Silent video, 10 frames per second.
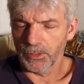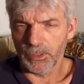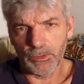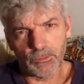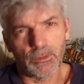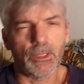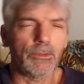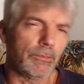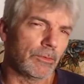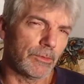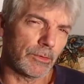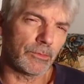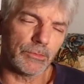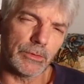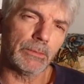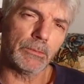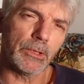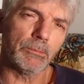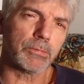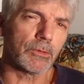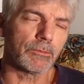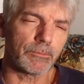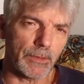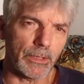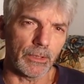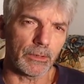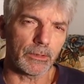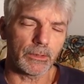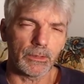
His life is extremely prophetic,